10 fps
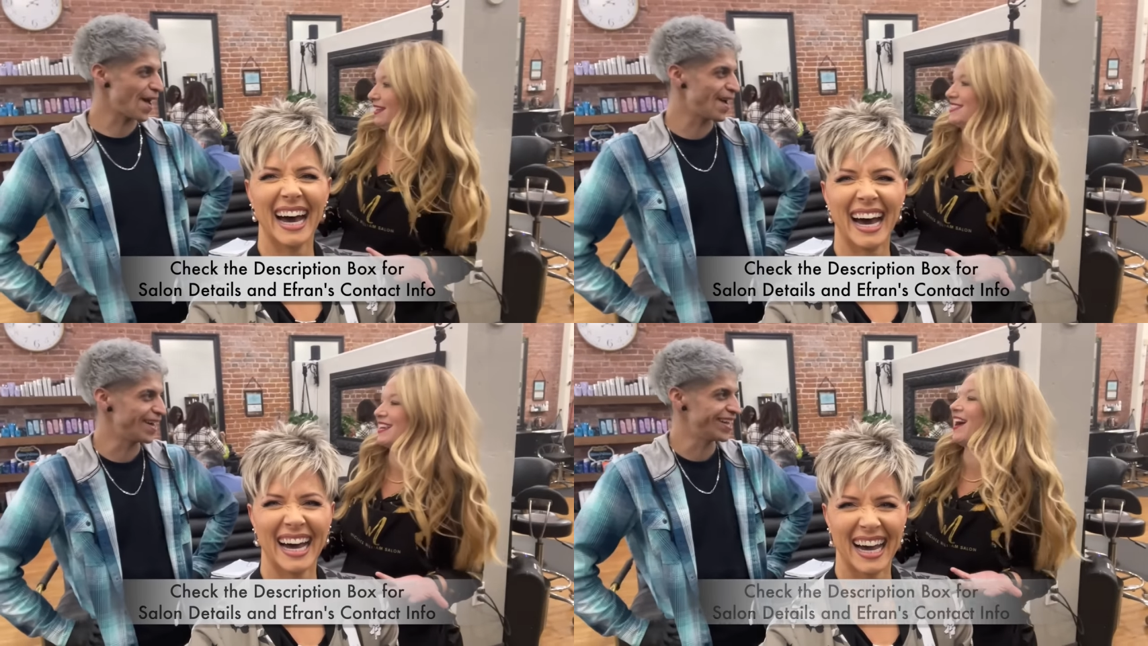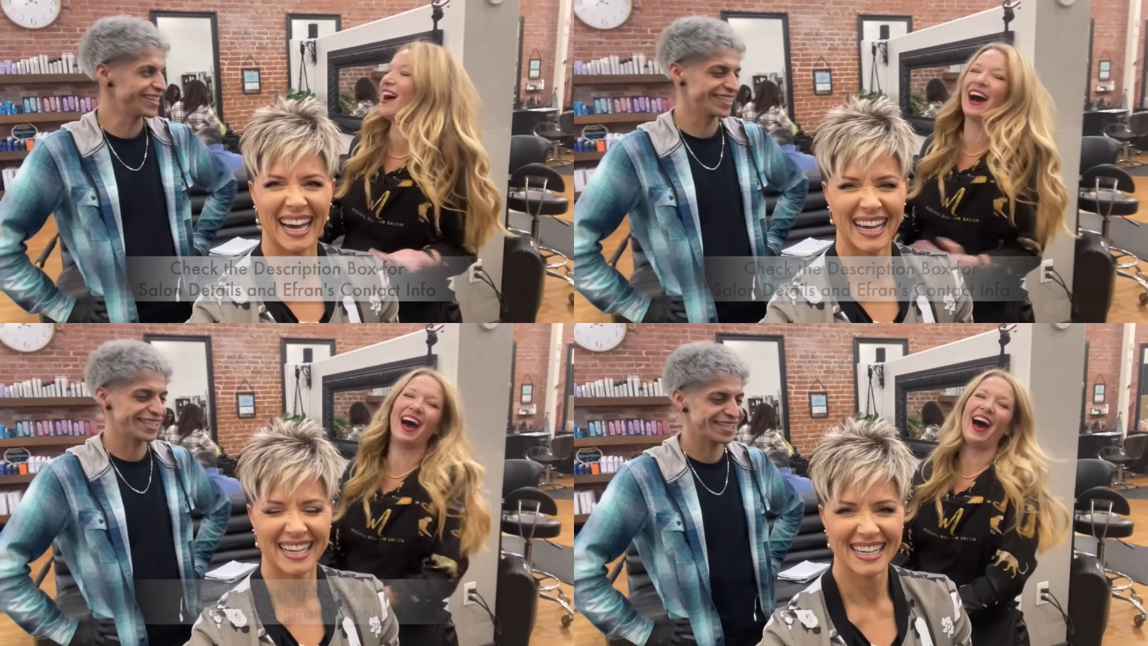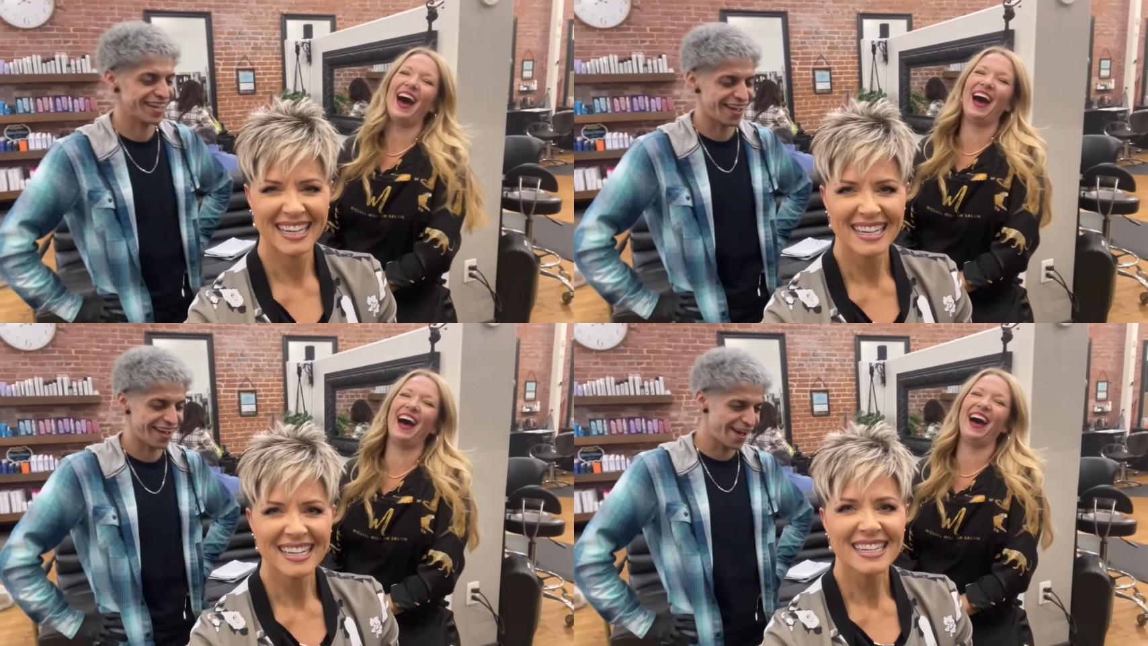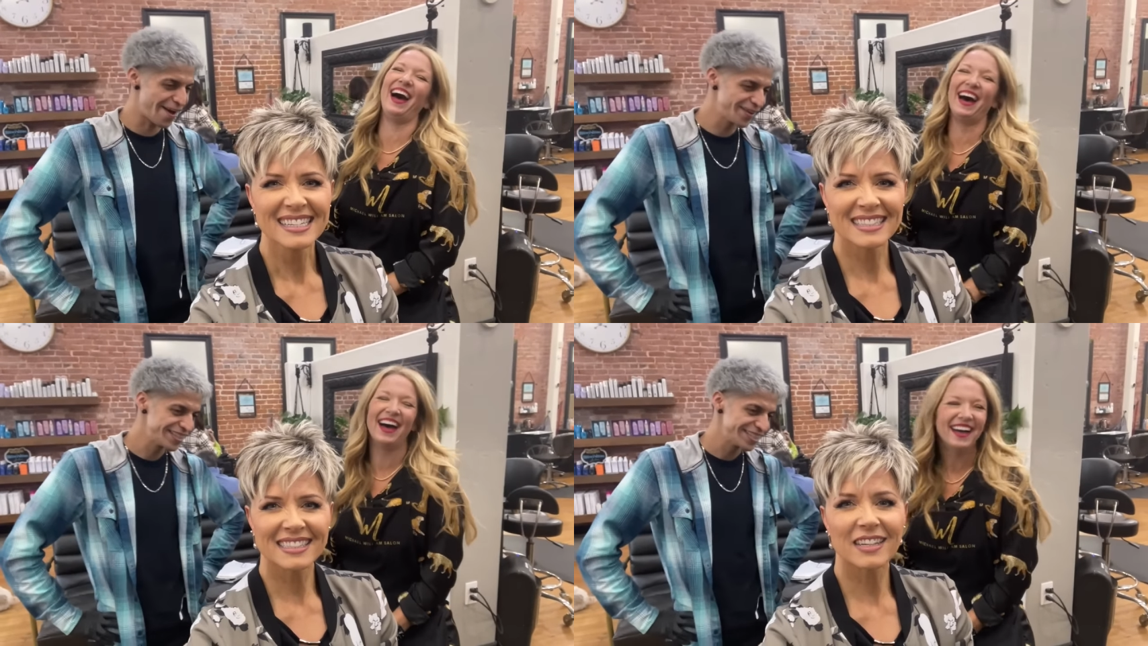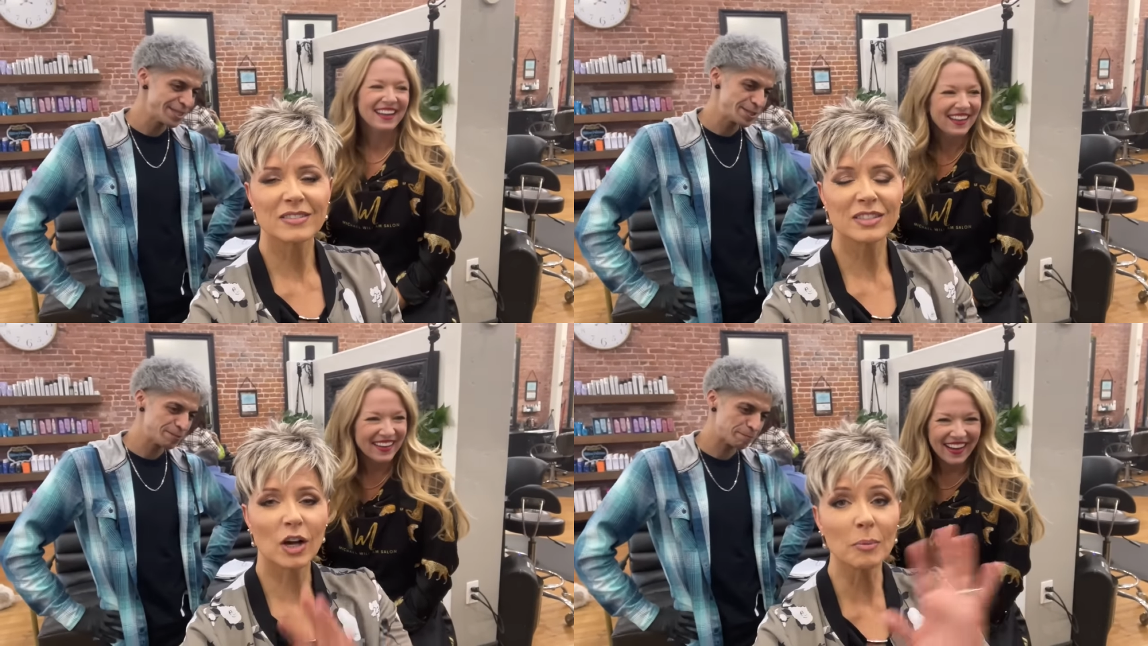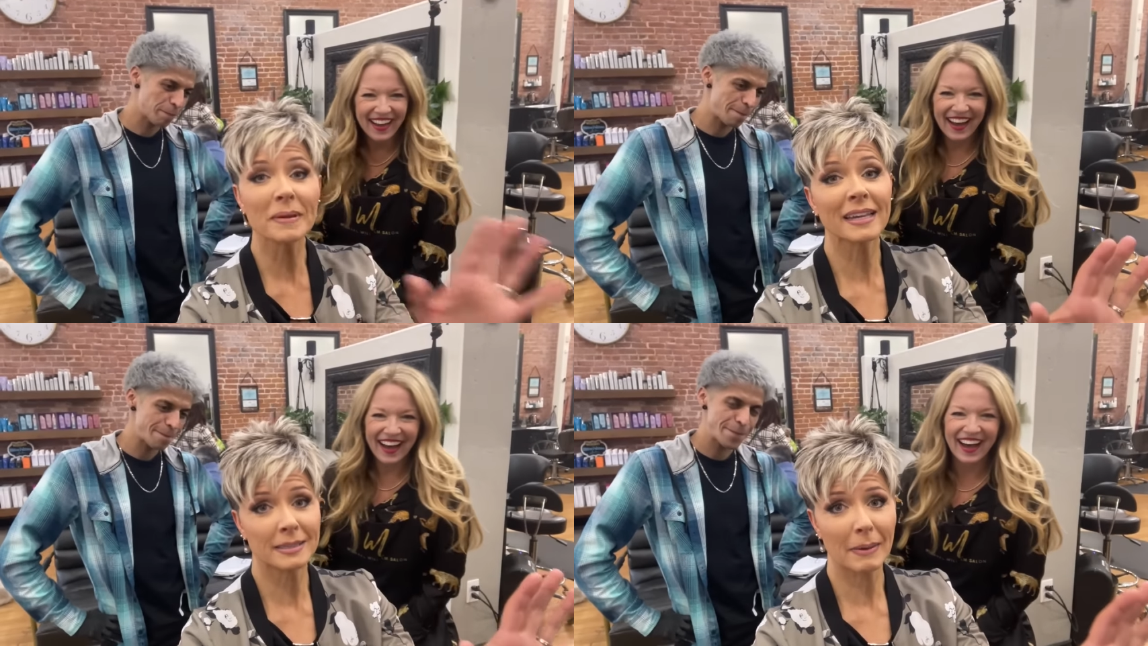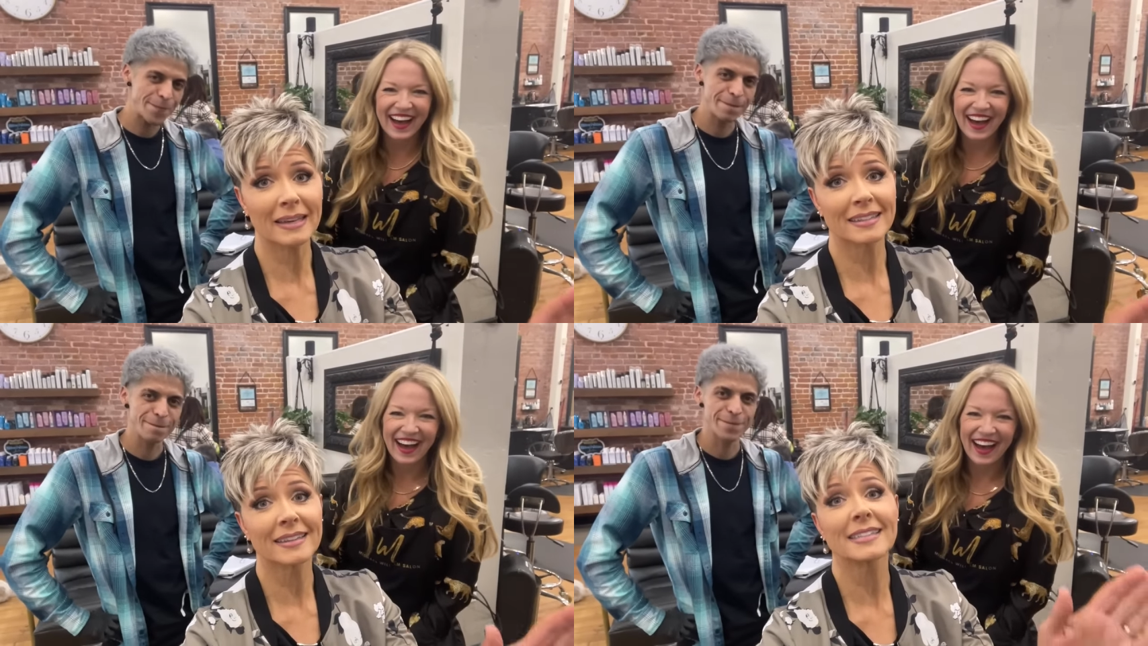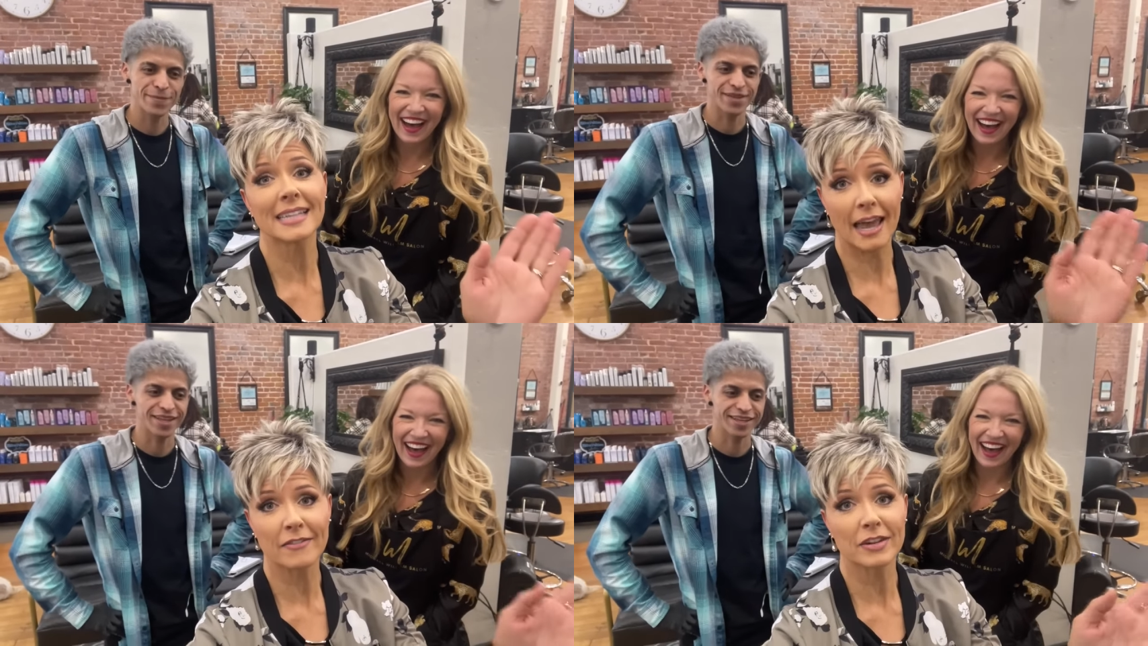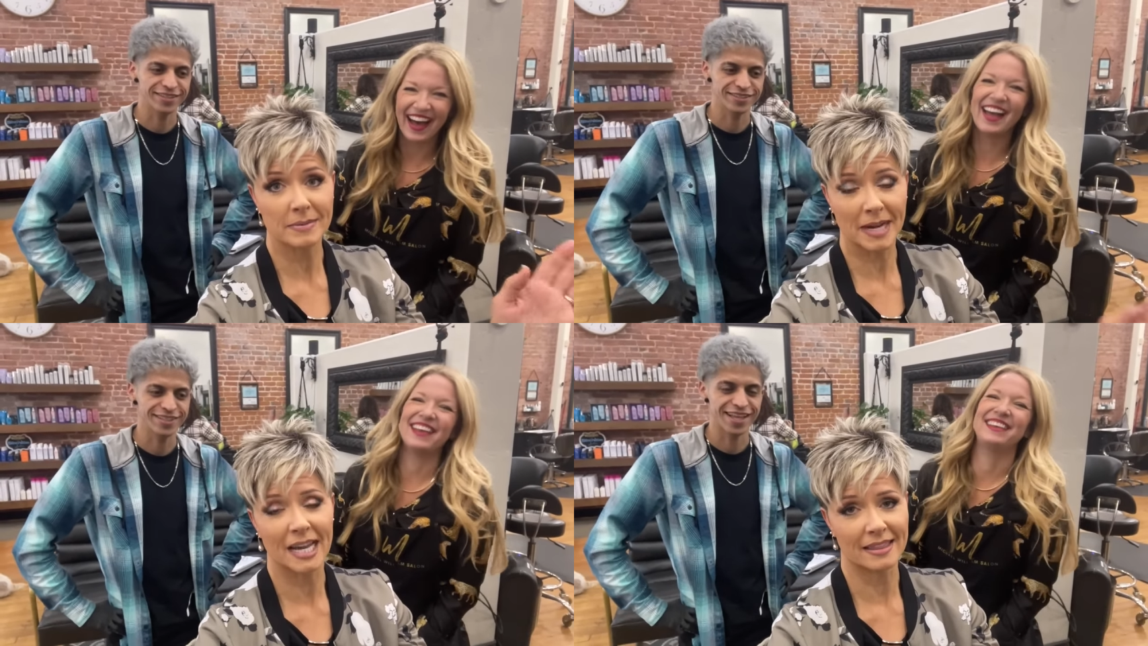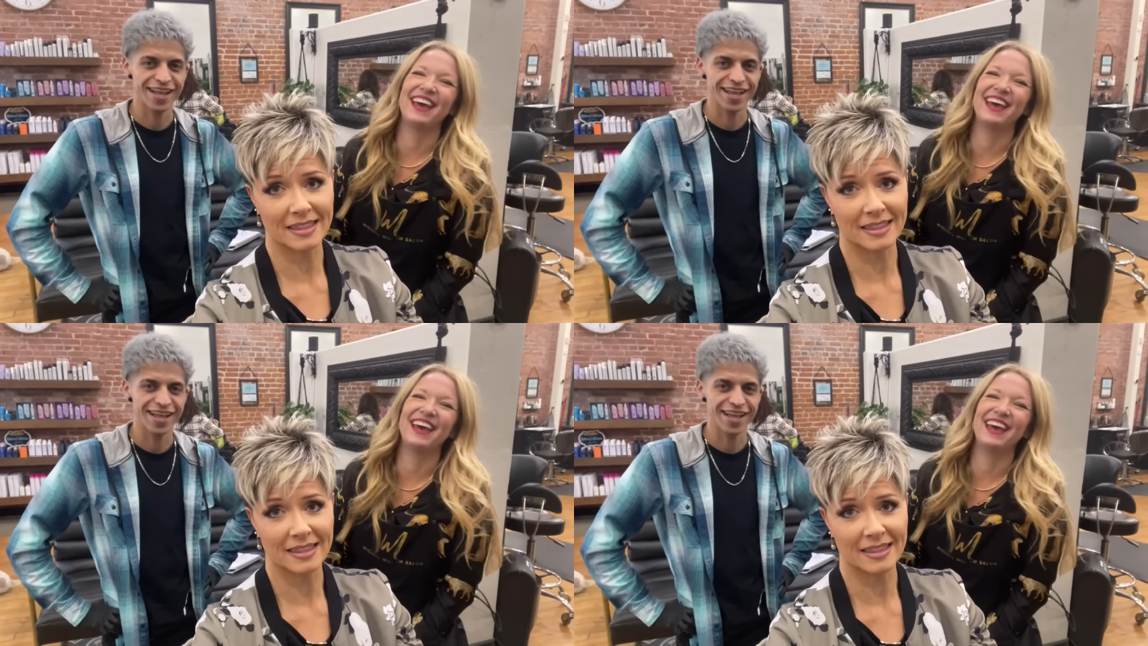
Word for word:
Speaker 1: yeah. so don't be expecting this every month